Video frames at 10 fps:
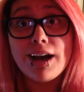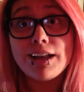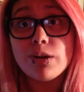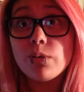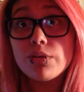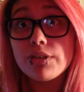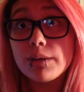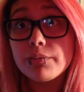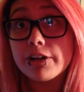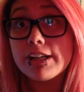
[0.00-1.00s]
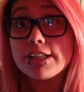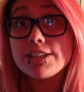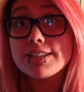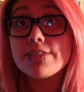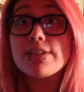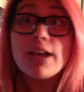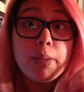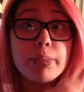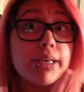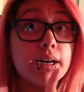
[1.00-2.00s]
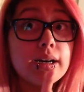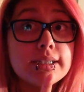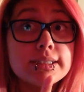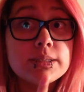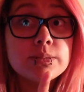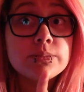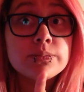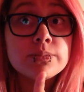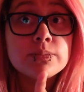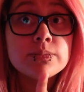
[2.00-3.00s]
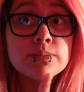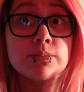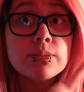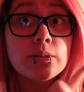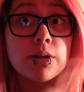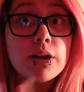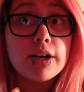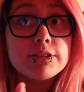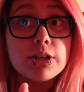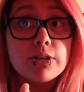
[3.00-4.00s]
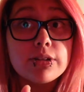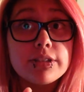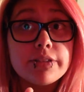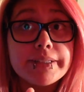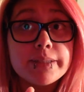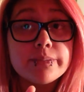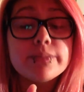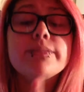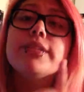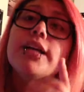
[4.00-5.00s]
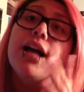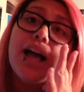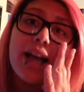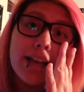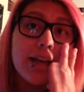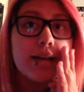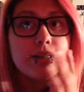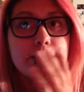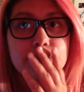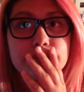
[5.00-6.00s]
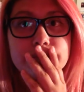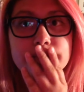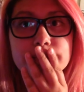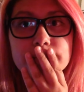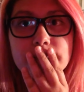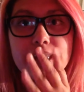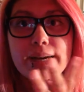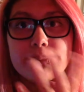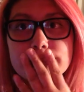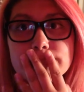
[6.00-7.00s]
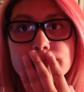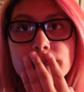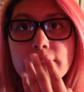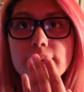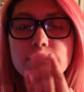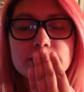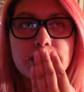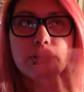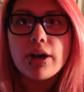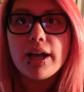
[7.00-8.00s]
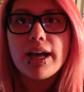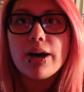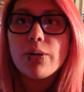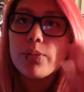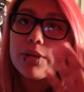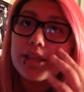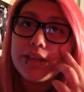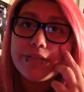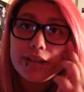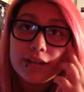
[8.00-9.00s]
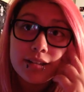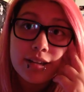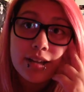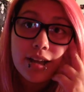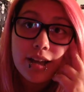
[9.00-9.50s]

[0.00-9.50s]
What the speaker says: I know it was Kim Kardashian's house because I saw it on TV. And yeah. I was like, how even?